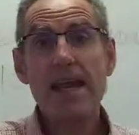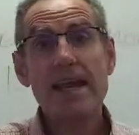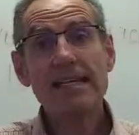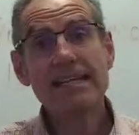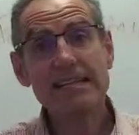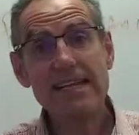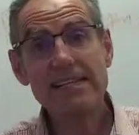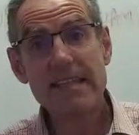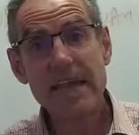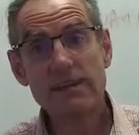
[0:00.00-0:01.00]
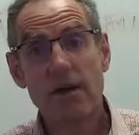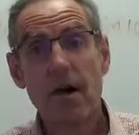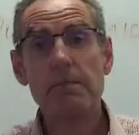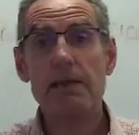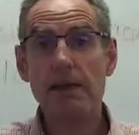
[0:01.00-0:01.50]
Now, since that
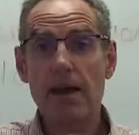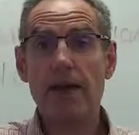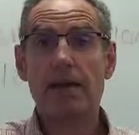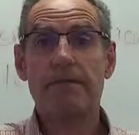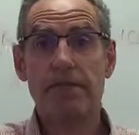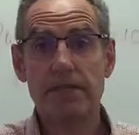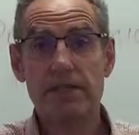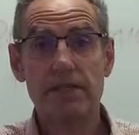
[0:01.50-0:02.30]
time in the 1950s